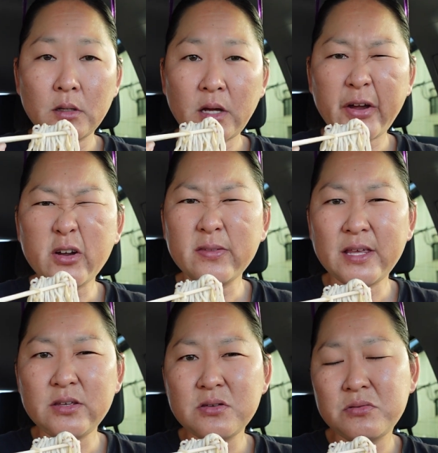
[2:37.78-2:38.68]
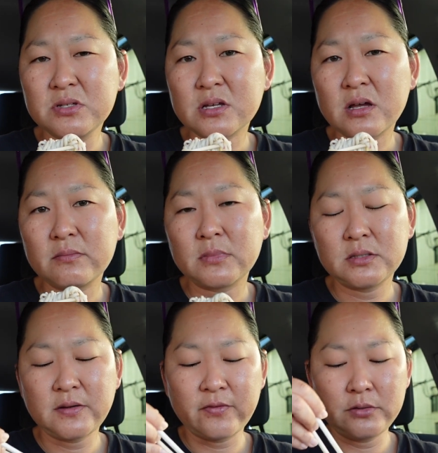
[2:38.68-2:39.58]
I heard they use
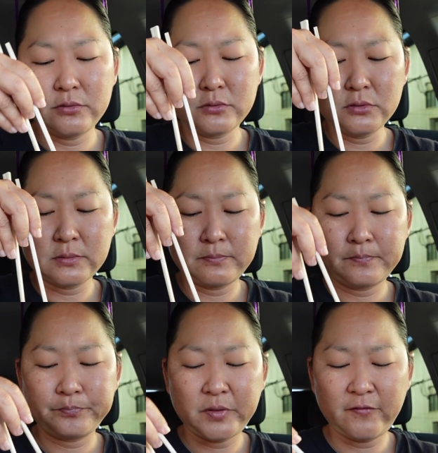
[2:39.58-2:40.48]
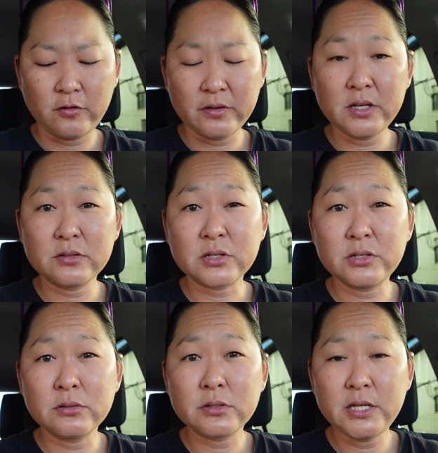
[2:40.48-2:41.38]
different noodles. Before they used to
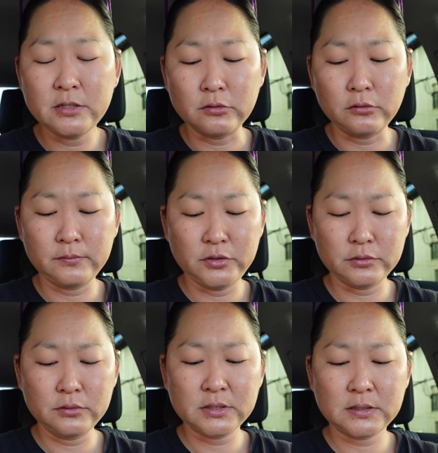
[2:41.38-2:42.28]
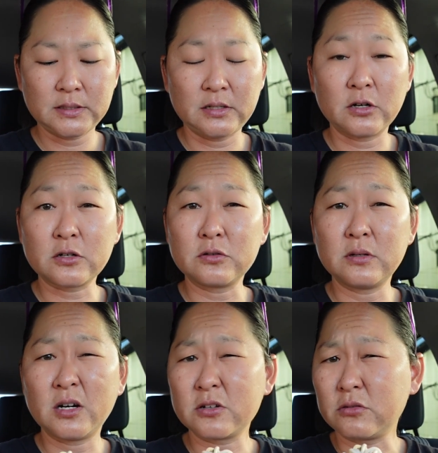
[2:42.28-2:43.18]
use Eagle noodles, an
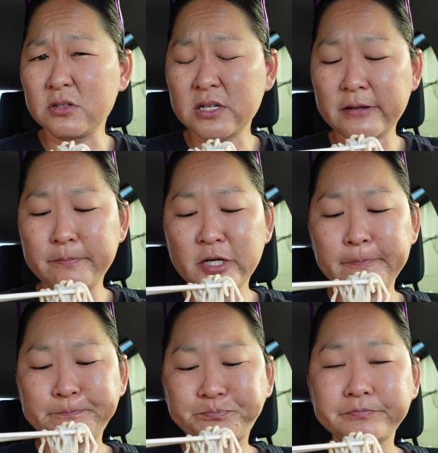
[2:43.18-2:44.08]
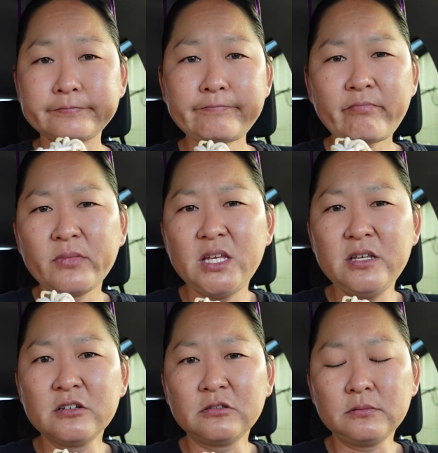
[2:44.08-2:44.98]
article said, but
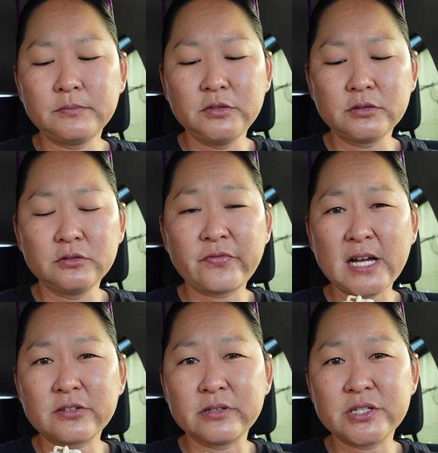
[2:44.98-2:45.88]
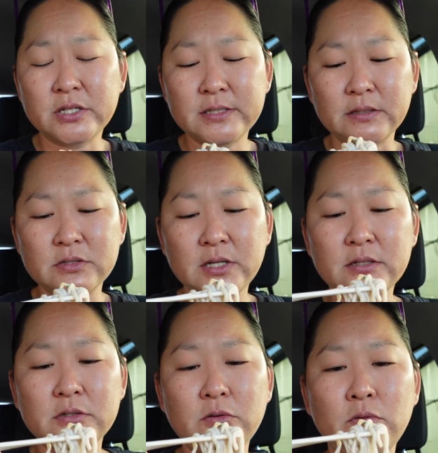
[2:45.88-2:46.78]
Eagle Noodle Factory shut down. So I
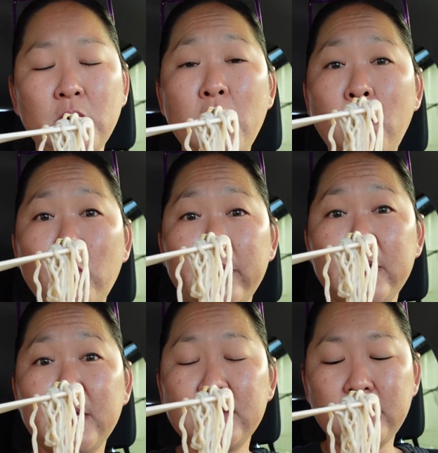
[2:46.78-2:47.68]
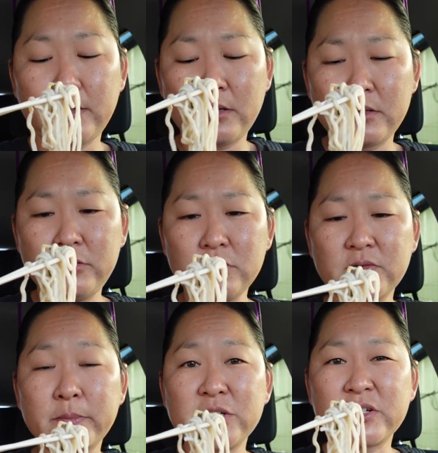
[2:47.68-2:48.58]
don't know where they get their noodles
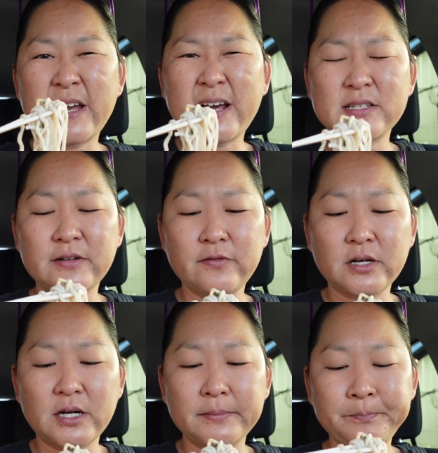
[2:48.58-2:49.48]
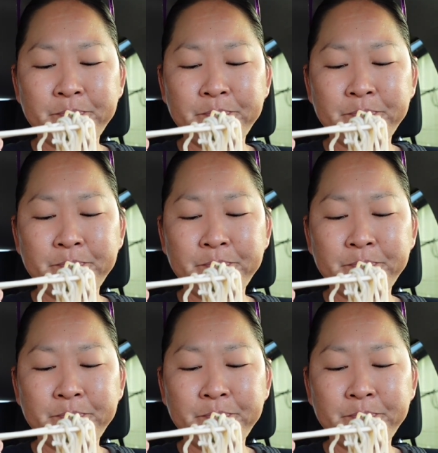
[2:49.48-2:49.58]
from. I should have asked, I forgot.